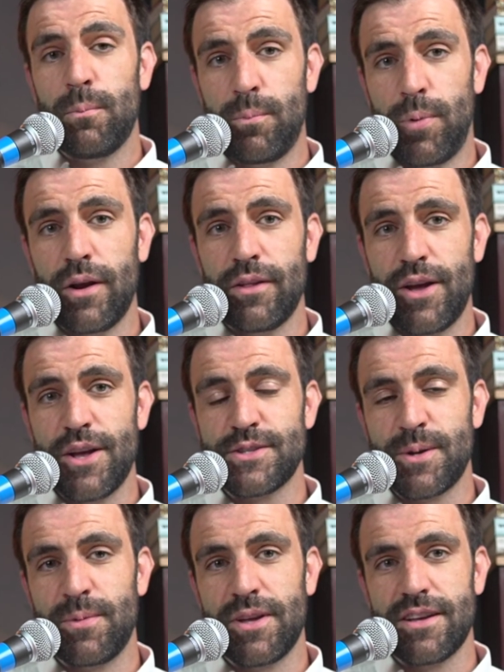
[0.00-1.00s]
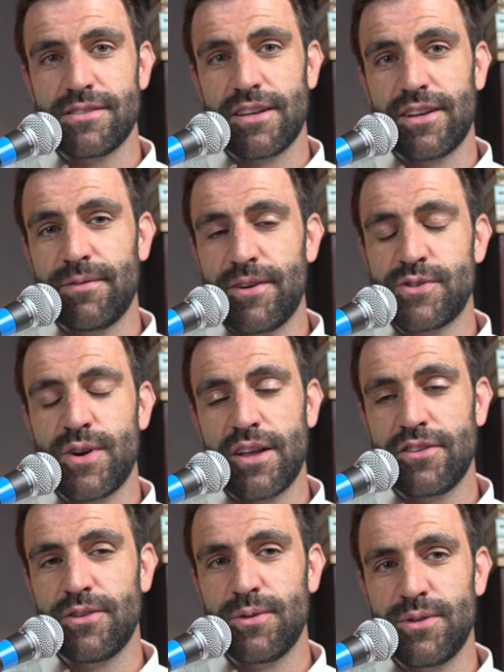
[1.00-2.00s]
partly also because if I
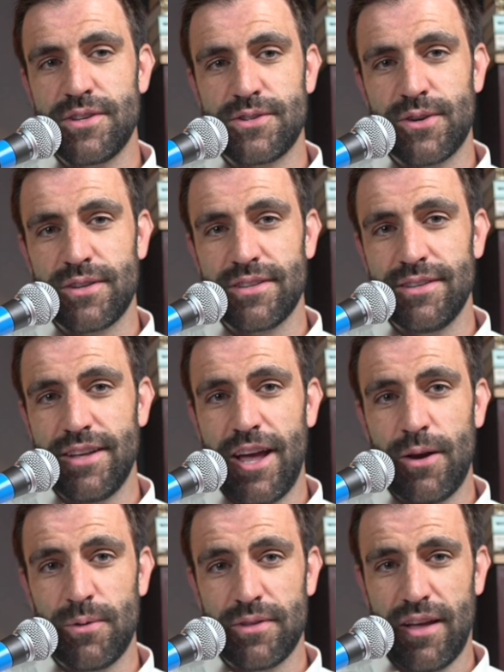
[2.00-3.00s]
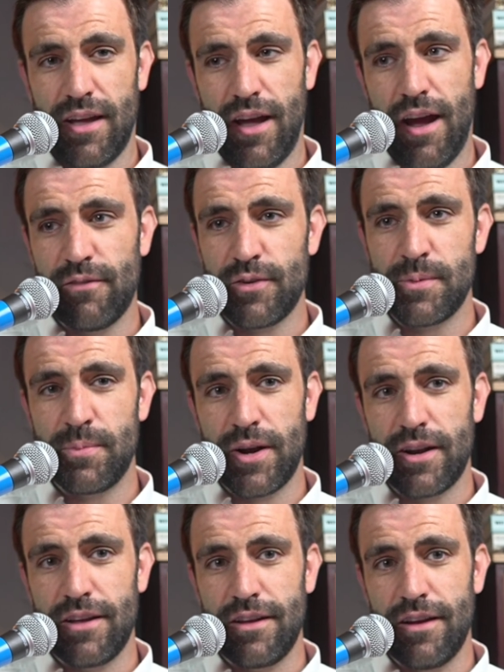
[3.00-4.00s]
tried to do these during the day with
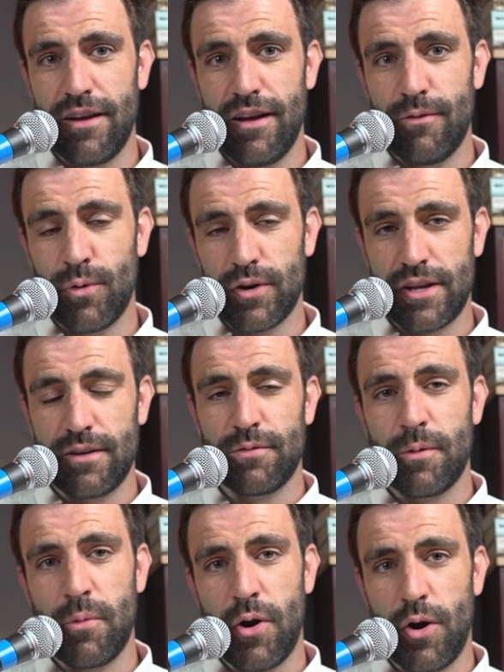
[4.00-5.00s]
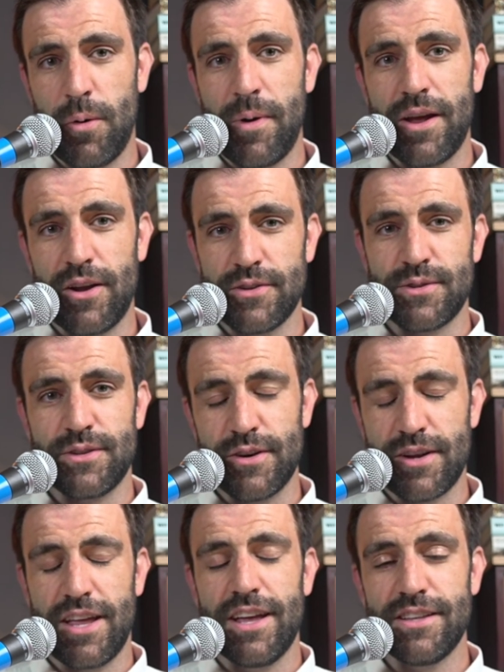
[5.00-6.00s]
everybody working from home and also
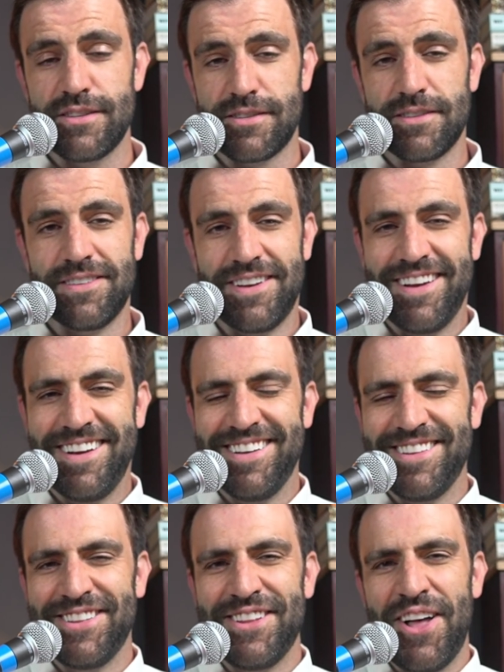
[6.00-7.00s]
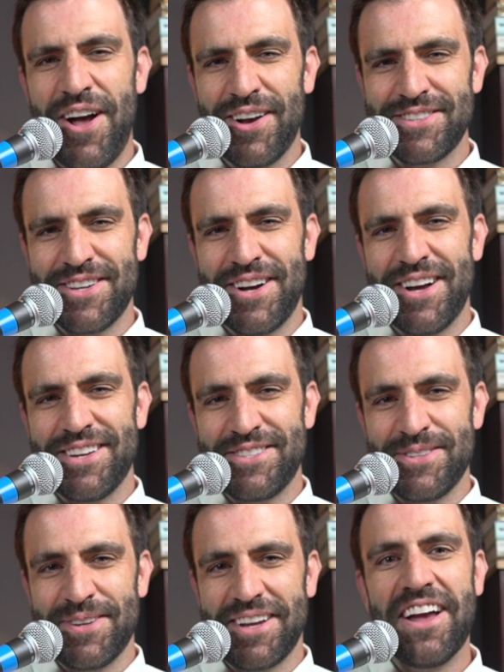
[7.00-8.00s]
their kids logged on
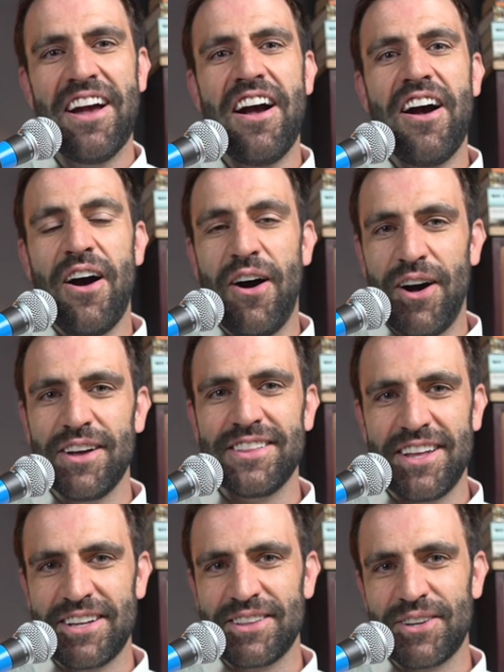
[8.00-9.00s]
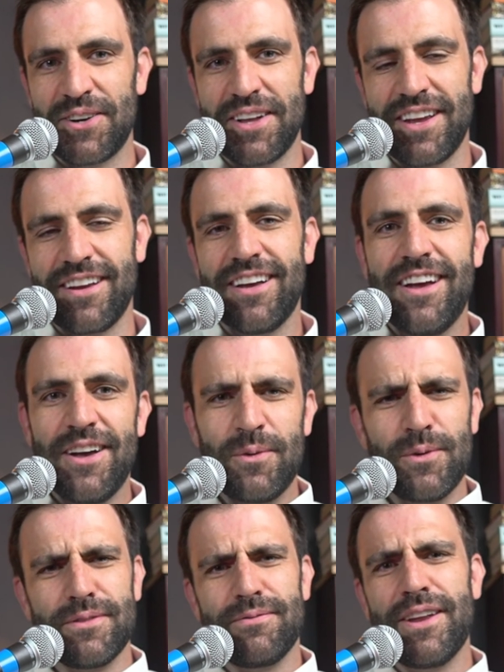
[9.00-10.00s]
doing online learning
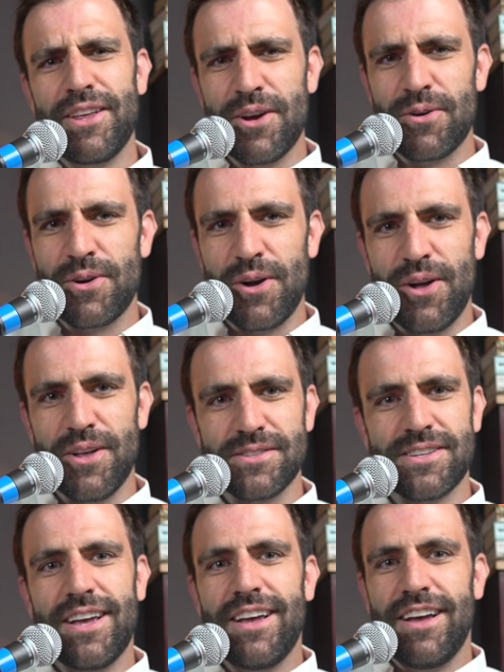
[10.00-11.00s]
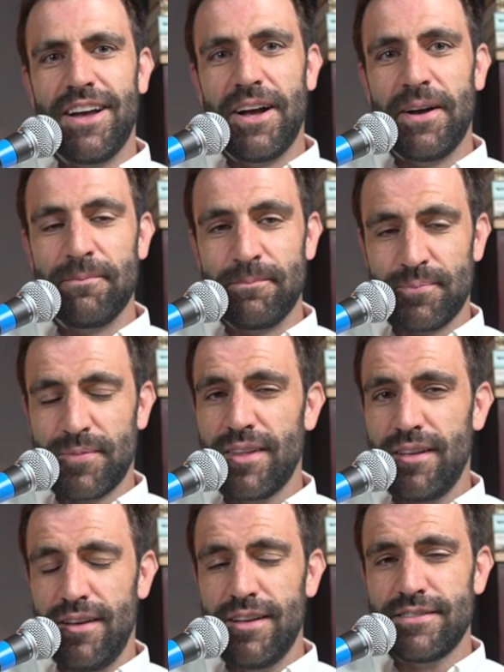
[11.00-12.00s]
with video calls,
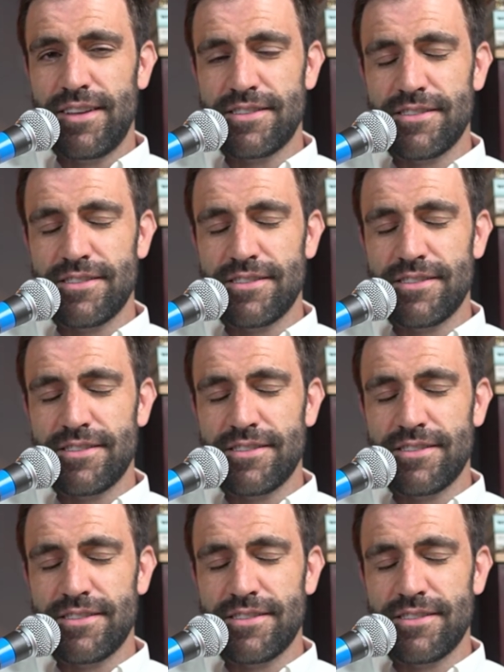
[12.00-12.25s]
it gets a